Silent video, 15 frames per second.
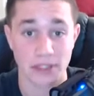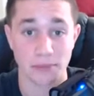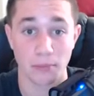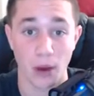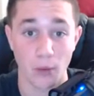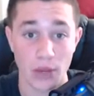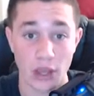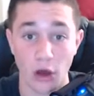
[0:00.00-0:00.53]

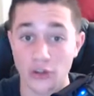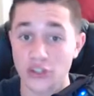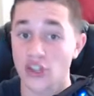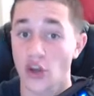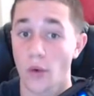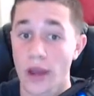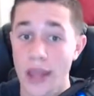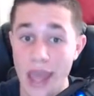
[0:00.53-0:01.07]
But we
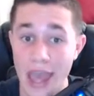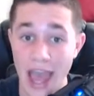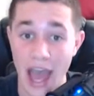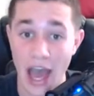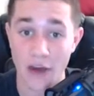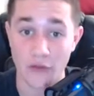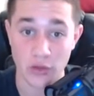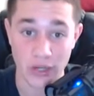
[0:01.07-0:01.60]
also
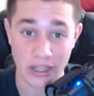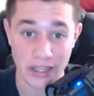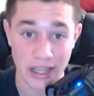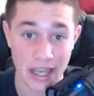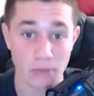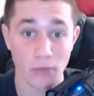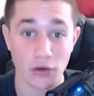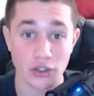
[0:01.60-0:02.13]
have, you need the
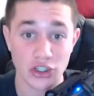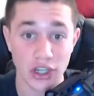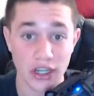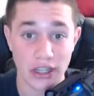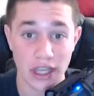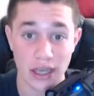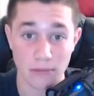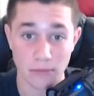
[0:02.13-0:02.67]
Hitmonchan and
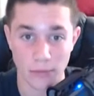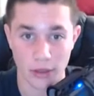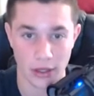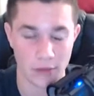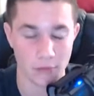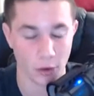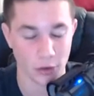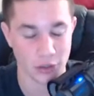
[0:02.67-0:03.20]
the
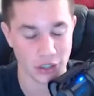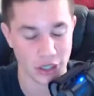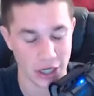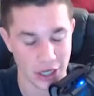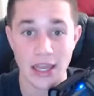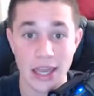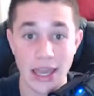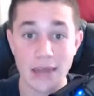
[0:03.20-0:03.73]

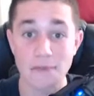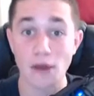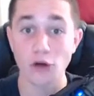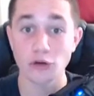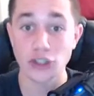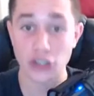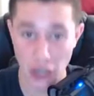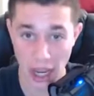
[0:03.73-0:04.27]

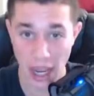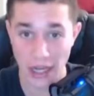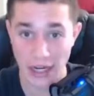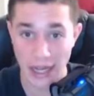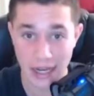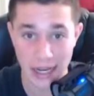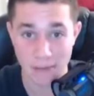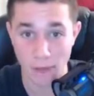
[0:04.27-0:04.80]
Hitmonchan
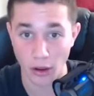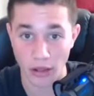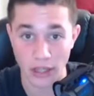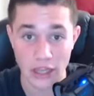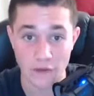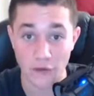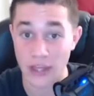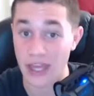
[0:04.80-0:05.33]
and
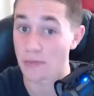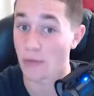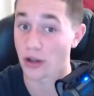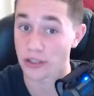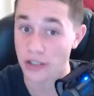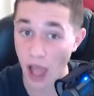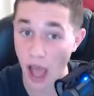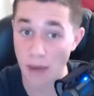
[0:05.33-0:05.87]
Hitmonlee for the
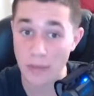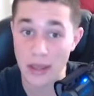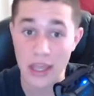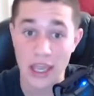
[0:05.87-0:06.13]
Hitmontop,